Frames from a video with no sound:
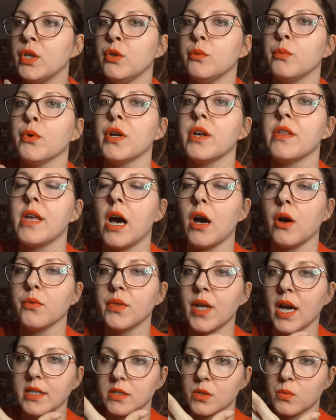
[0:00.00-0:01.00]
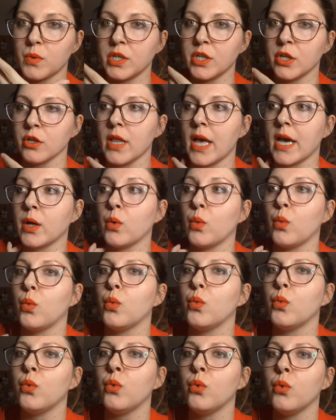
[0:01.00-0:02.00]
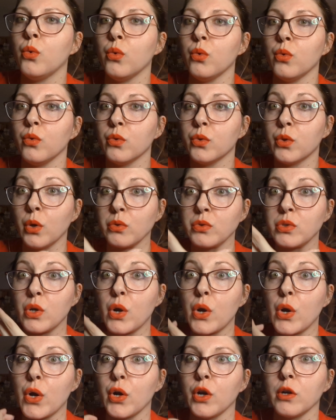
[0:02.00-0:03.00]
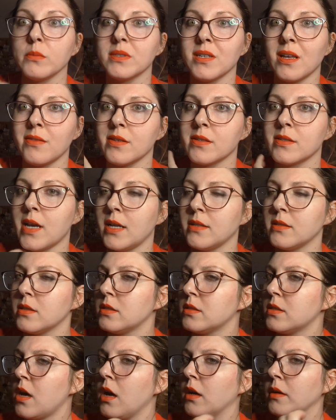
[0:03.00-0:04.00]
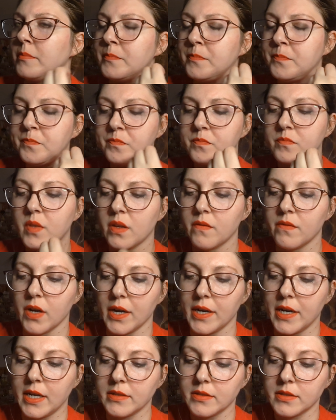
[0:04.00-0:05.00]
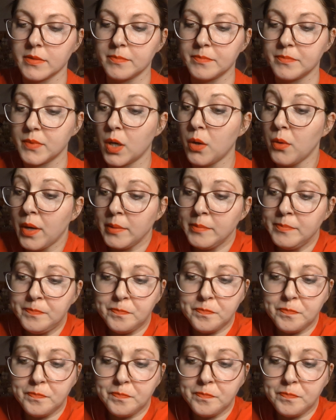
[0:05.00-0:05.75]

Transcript: breathe out, that's when you're like, ooh, those herbs on the sides of the tongue. Very nice. Okay.